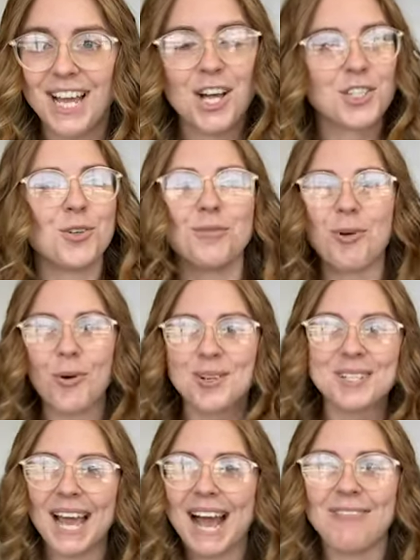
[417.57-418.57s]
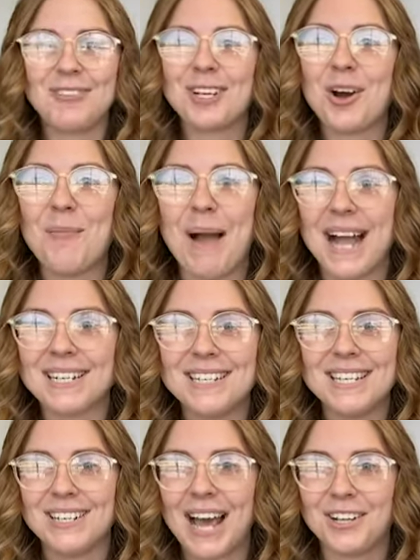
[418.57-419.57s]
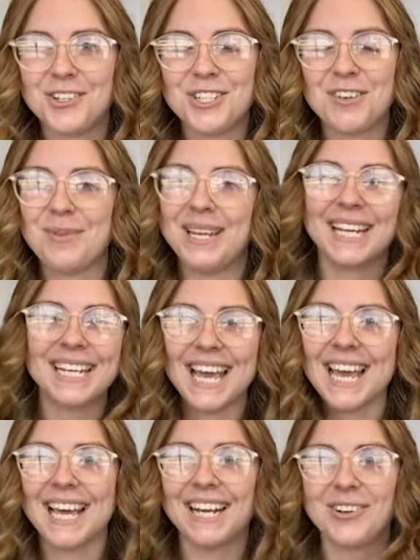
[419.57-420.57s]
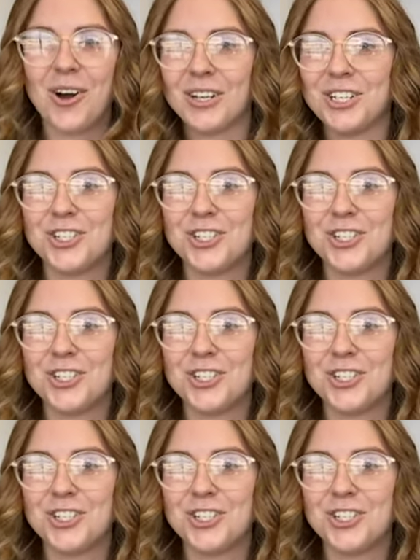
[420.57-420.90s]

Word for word: So, of course, I have to go back to the analogy of being a kid and calling